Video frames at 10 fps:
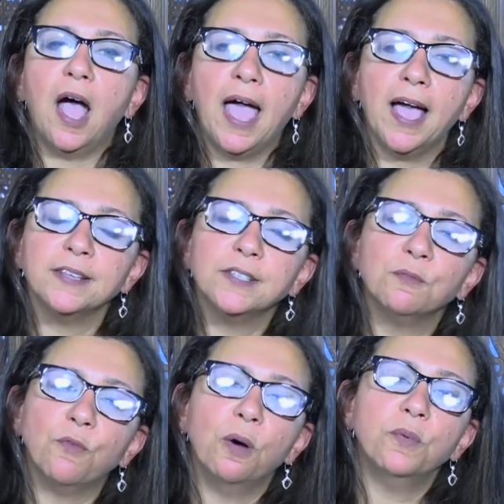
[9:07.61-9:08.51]
I asked
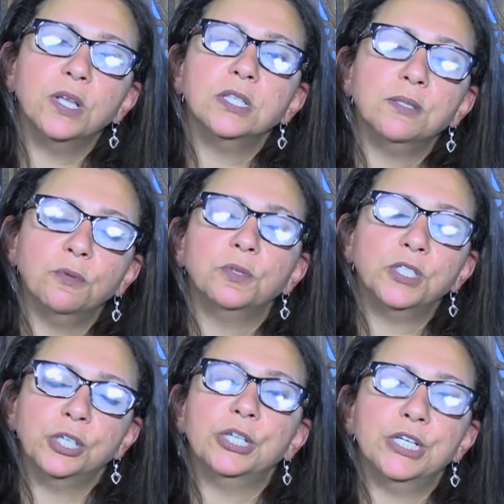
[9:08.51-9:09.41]
him what was the most
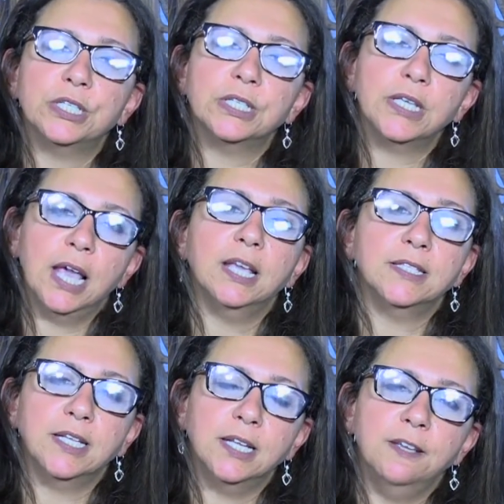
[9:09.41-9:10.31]
serious
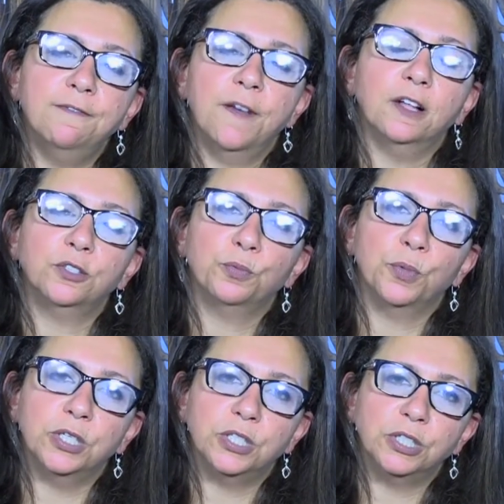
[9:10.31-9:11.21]
case that he felt
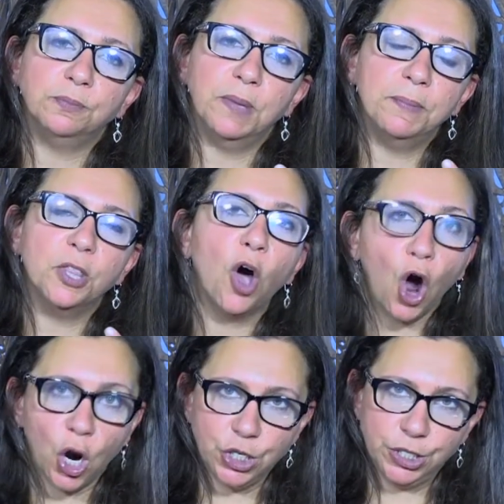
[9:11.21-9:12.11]
was maybe the
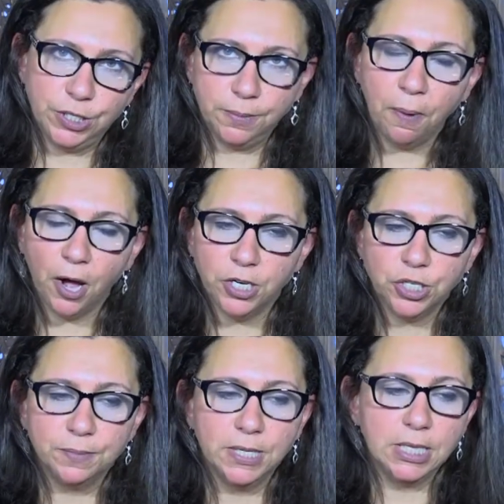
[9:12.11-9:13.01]
harshest
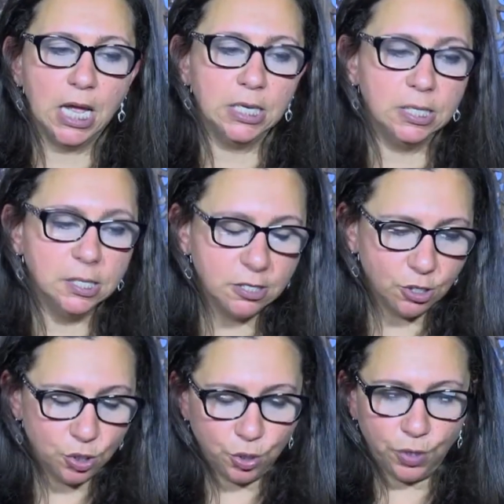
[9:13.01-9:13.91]
punishment, and this is
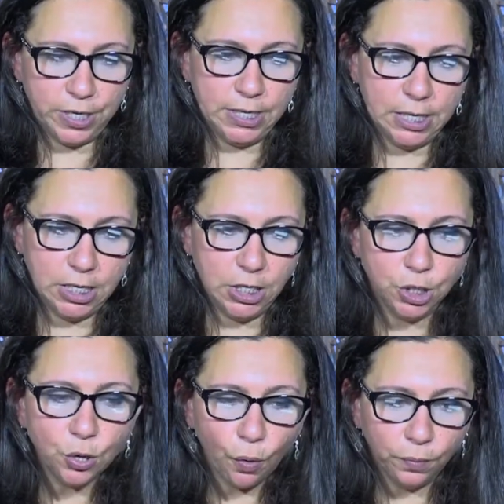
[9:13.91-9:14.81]
the story that
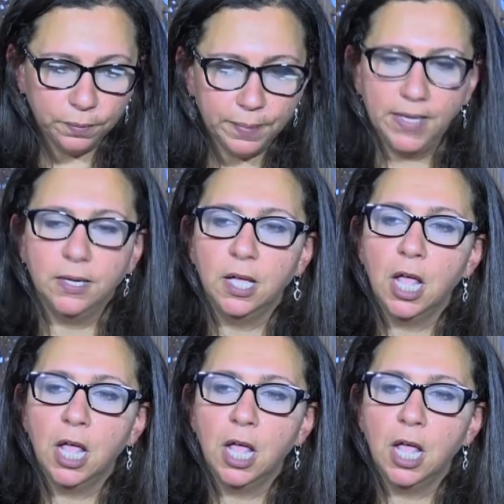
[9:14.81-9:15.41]
he told me.